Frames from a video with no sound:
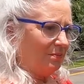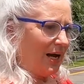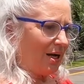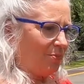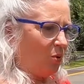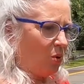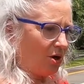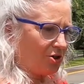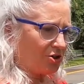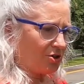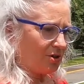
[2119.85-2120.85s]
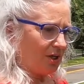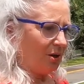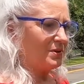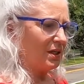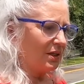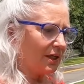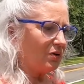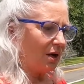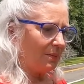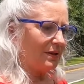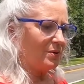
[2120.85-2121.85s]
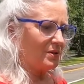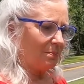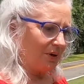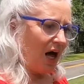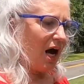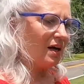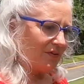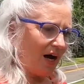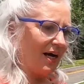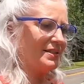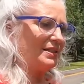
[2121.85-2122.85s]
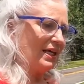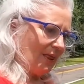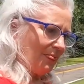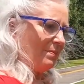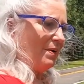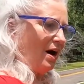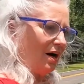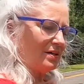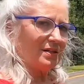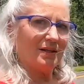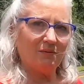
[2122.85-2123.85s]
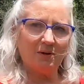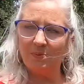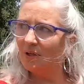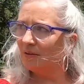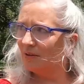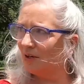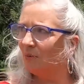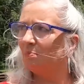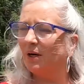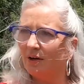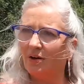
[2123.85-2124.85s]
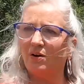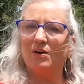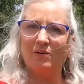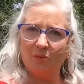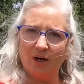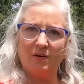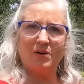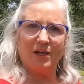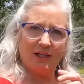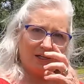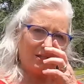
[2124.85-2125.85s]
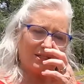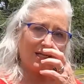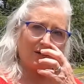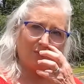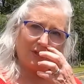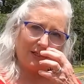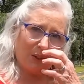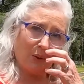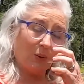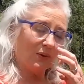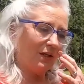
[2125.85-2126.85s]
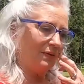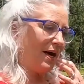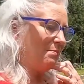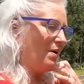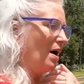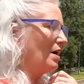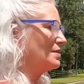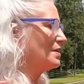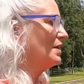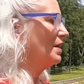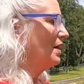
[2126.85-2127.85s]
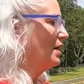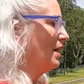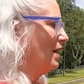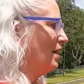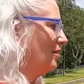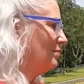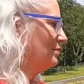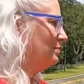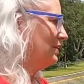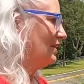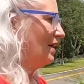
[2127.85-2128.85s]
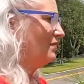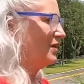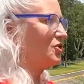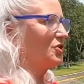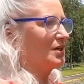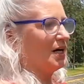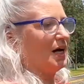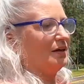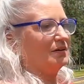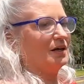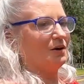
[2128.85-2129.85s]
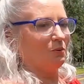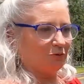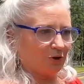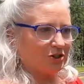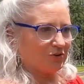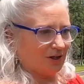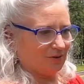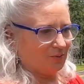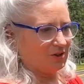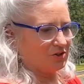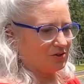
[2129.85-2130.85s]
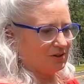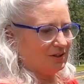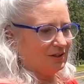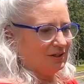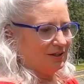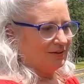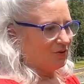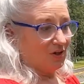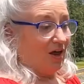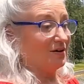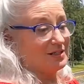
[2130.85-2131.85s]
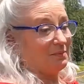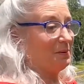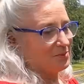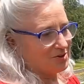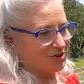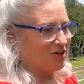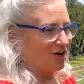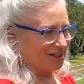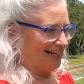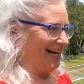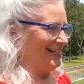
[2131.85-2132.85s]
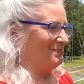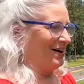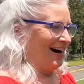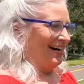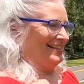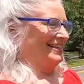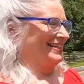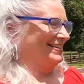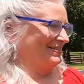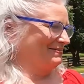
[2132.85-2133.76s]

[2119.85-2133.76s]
back porch, and it was a literal, I mean, there was a block of ice in the box, and they would put, butter and whatever needed to stay really cold in that box. But they eventually got a refrigerator, which for a long time people still called it an ice box.